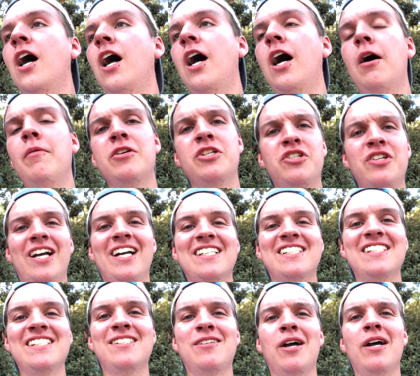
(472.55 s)
as you
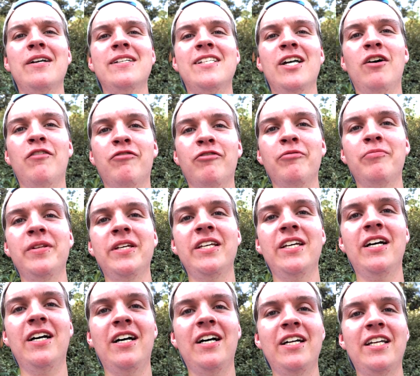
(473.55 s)
guys can try to tell from
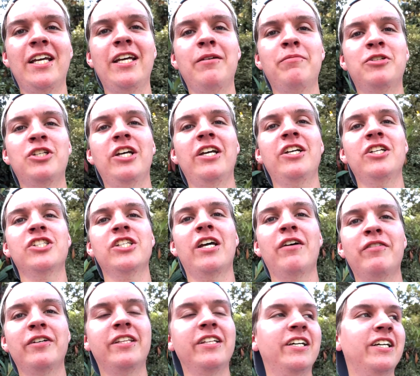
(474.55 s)
the name change and
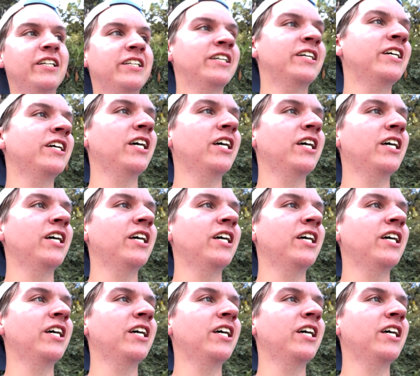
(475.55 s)
everything.